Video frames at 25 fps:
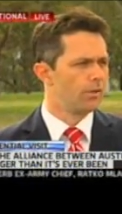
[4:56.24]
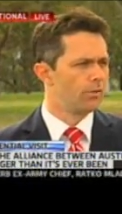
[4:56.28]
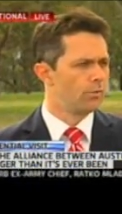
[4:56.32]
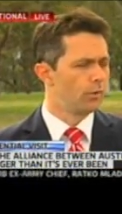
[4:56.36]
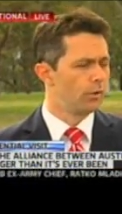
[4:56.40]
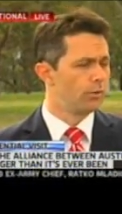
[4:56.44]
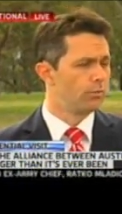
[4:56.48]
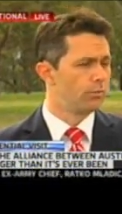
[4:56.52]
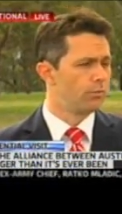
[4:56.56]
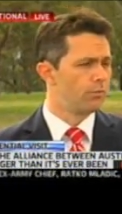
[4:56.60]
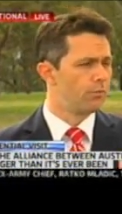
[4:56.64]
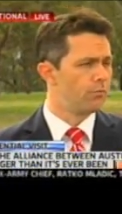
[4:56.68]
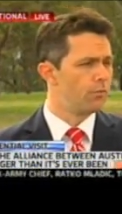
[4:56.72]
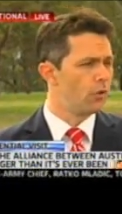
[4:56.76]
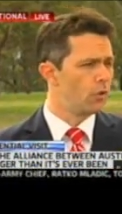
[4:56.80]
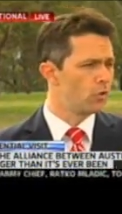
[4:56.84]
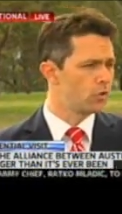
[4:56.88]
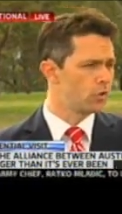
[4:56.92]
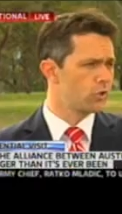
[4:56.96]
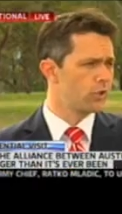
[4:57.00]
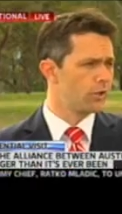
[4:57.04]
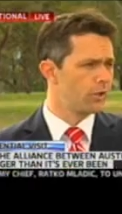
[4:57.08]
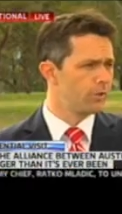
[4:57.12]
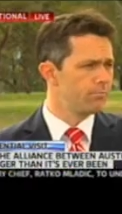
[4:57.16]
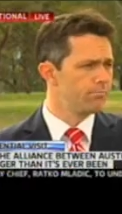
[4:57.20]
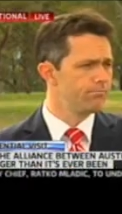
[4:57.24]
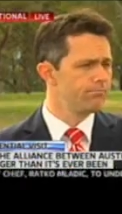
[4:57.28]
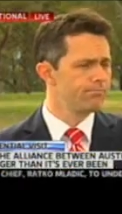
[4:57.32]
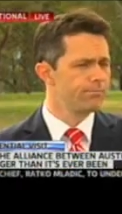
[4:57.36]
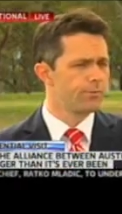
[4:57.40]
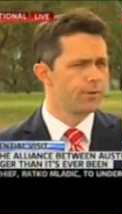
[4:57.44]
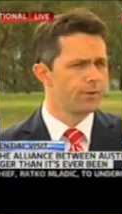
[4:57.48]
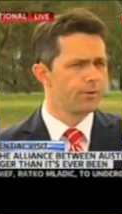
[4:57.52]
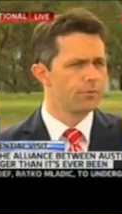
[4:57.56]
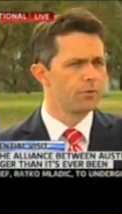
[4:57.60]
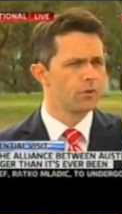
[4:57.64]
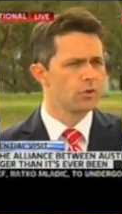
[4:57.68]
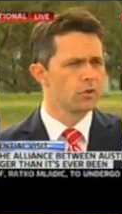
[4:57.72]
the first time
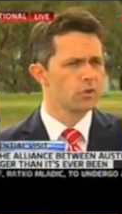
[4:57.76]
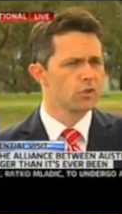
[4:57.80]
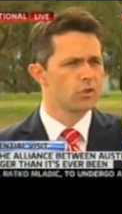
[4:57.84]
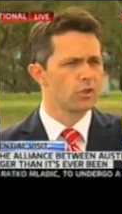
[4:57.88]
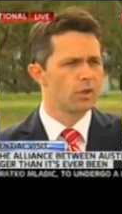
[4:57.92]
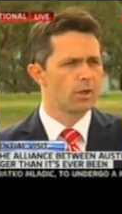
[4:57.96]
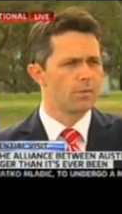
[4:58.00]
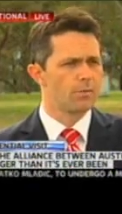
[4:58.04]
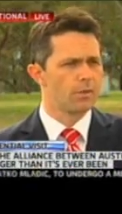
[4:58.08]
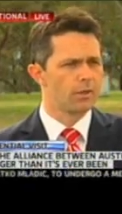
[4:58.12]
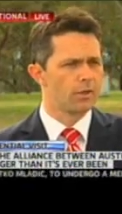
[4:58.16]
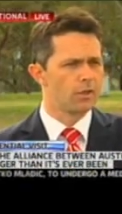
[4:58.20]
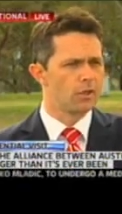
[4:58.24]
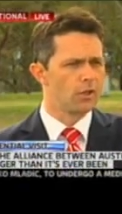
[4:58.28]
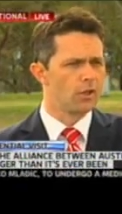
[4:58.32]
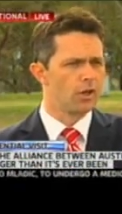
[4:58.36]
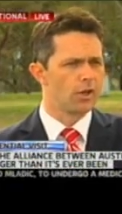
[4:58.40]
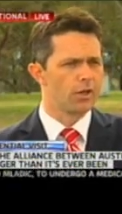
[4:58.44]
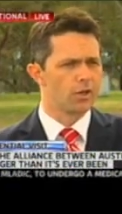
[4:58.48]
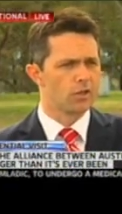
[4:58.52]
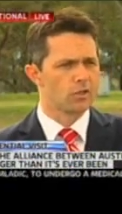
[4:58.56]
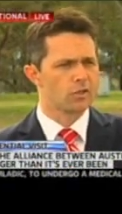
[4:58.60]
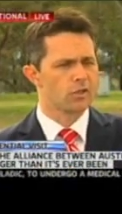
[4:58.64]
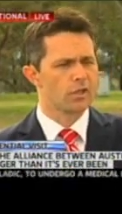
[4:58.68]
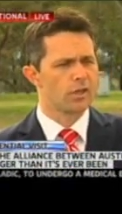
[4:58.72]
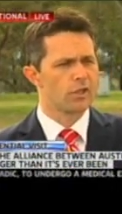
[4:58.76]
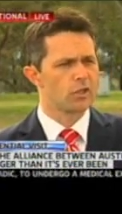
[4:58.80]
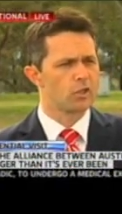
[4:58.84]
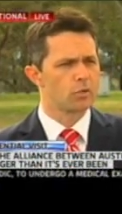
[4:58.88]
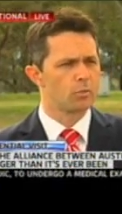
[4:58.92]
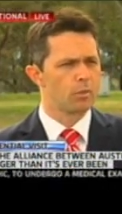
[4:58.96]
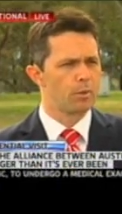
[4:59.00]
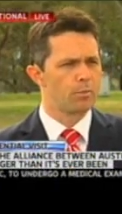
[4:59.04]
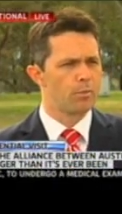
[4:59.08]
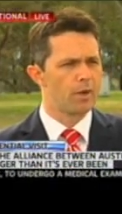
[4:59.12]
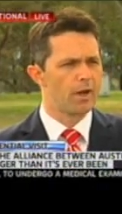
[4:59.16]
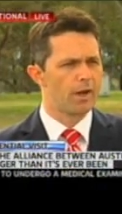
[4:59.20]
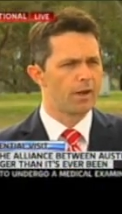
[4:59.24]
that the United States
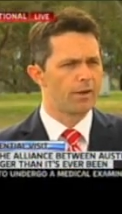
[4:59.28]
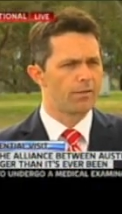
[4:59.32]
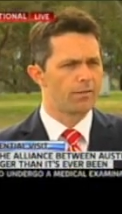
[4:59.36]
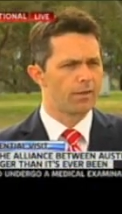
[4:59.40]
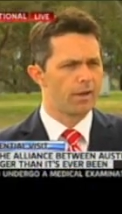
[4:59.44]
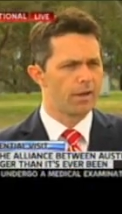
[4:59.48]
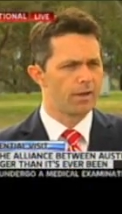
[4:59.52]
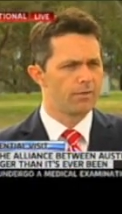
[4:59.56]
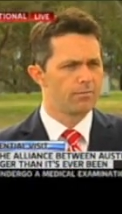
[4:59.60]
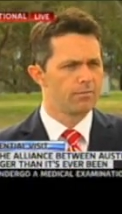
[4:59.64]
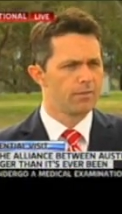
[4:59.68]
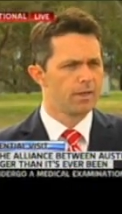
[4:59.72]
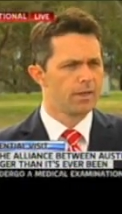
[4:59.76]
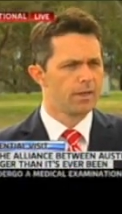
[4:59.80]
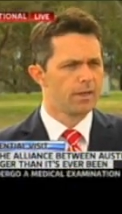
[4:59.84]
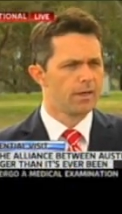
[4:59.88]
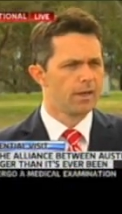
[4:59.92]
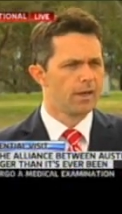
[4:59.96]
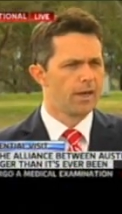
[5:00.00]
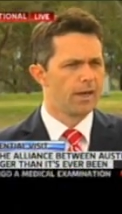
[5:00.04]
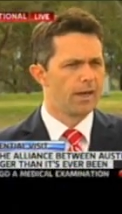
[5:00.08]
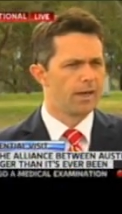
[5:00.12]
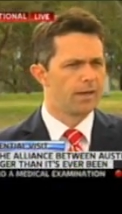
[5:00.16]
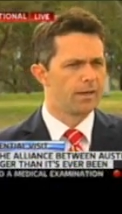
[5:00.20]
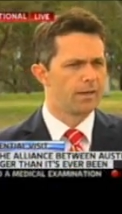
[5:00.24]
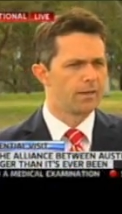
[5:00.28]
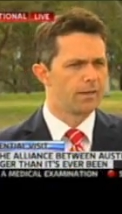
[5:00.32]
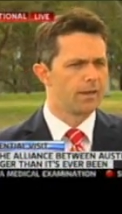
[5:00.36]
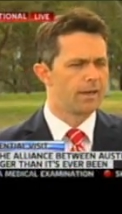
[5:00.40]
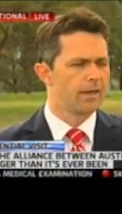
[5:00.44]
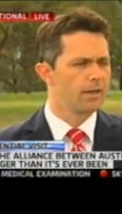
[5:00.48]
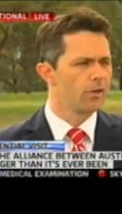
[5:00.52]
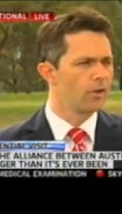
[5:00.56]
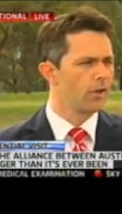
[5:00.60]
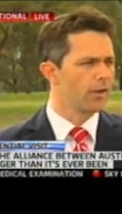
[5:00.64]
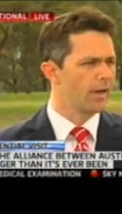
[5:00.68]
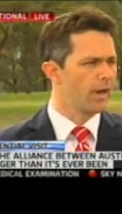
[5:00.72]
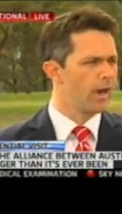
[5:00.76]
will be part of that. And
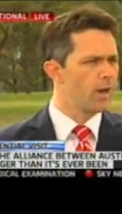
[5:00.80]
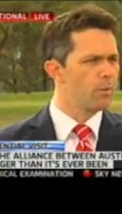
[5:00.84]
unlike